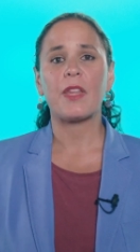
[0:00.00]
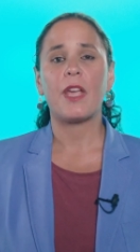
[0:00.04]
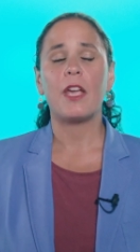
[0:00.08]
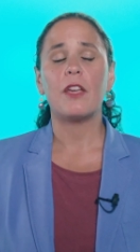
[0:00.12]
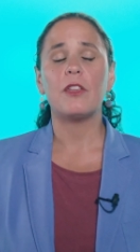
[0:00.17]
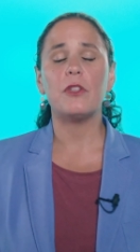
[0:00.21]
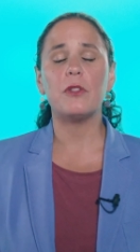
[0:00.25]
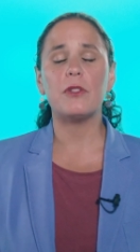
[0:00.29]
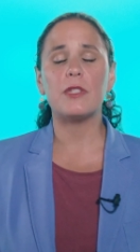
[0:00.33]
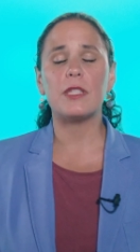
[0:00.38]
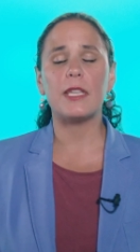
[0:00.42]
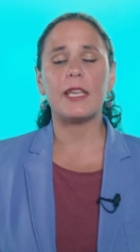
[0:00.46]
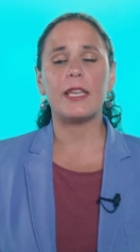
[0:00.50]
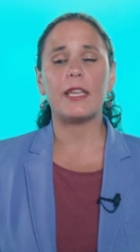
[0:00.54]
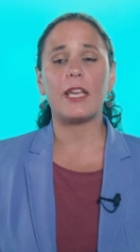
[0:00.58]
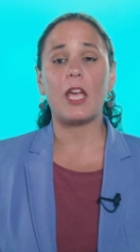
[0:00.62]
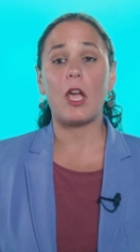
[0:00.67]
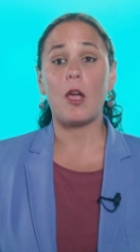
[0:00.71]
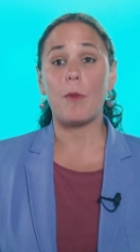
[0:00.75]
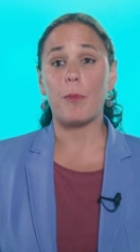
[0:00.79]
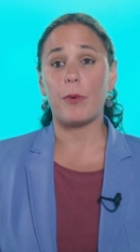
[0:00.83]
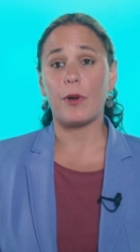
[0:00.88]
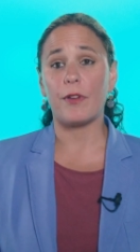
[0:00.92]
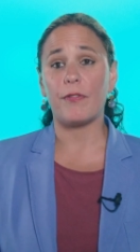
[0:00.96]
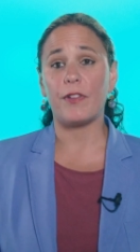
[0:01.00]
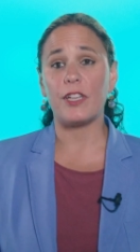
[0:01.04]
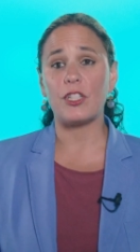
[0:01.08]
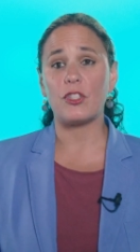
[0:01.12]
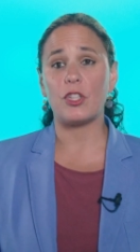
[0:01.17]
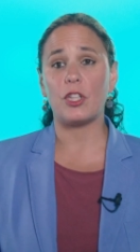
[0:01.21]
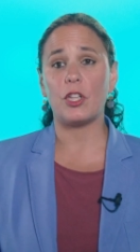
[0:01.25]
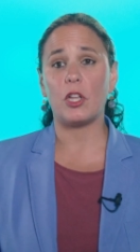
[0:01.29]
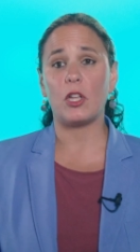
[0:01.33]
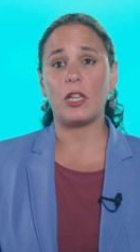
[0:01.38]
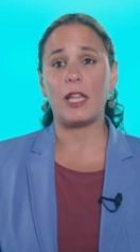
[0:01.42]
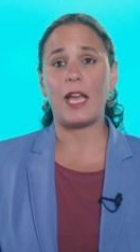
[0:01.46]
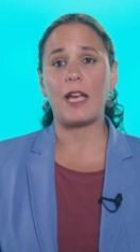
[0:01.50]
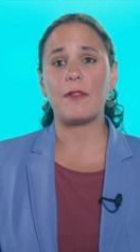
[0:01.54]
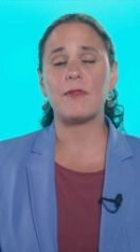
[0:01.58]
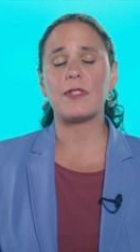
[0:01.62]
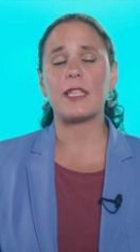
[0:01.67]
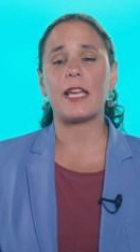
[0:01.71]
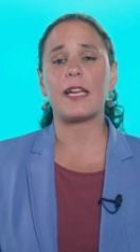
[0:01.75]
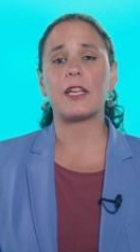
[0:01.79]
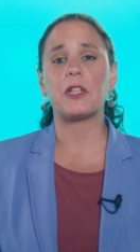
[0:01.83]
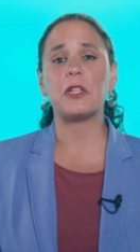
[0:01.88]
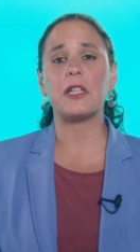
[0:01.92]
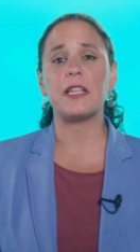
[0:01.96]
using a professional life
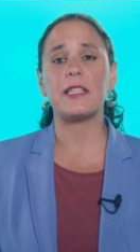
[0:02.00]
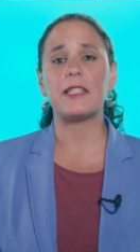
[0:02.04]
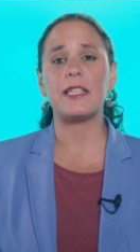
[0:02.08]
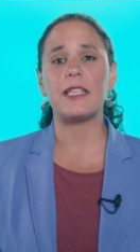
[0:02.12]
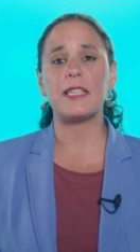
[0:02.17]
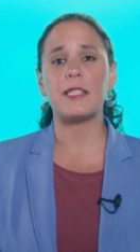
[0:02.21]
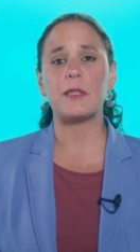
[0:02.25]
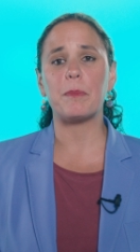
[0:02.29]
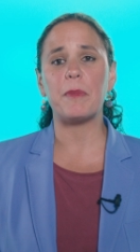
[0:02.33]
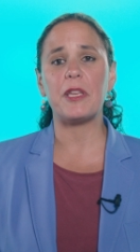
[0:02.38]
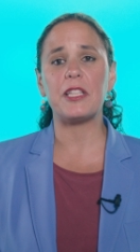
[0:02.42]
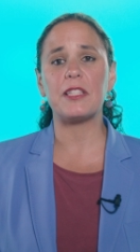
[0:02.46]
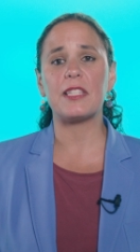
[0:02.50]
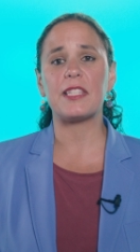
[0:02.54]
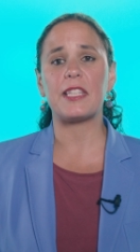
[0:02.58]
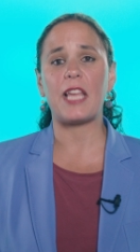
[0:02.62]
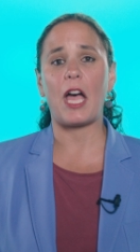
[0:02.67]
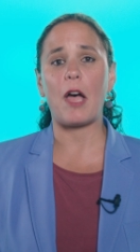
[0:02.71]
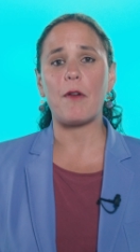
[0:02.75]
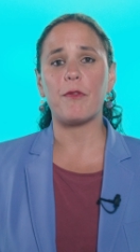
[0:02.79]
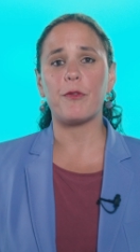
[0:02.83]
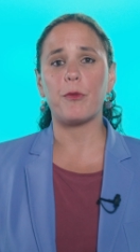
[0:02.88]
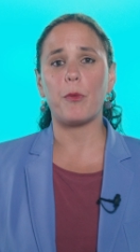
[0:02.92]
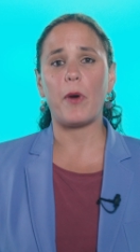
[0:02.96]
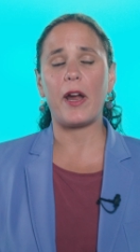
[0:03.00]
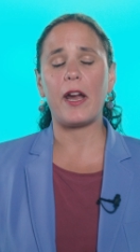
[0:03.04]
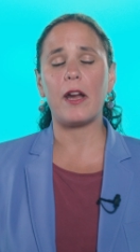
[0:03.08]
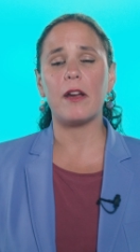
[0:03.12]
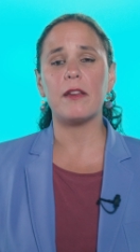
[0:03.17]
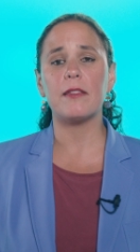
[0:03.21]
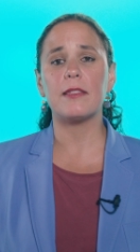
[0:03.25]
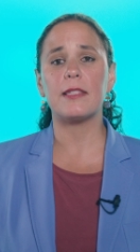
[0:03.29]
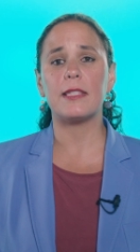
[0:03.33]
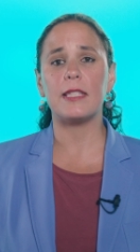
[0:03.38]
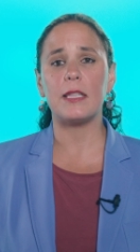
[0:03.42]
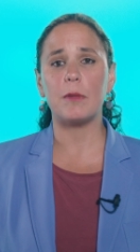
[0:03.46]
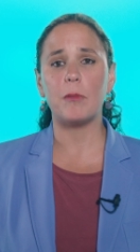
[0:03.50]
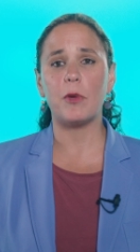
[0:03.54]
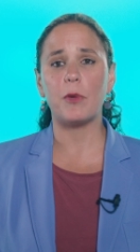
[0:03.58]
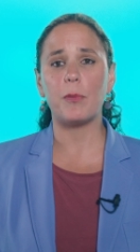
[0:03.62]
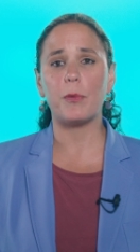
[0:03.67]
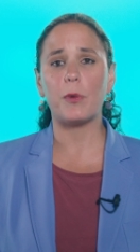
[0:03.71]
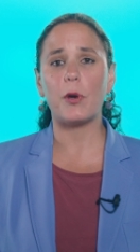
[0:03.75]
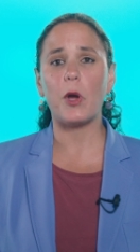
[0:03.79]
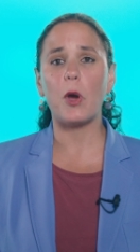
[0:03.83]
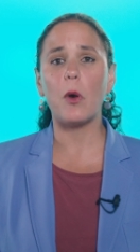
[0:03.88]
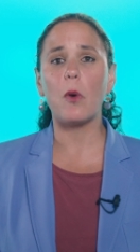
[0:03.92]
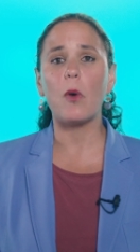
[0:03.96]
cycle assessment software,
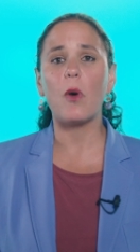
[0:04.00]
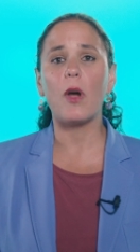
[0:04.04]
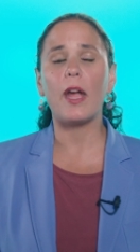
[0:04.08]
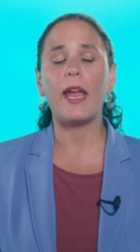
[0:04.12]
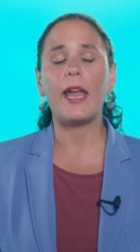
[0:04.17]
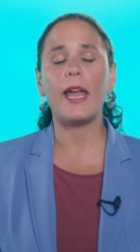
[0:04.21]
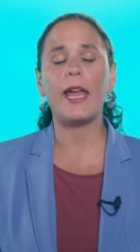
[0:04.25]
CIMAPRO,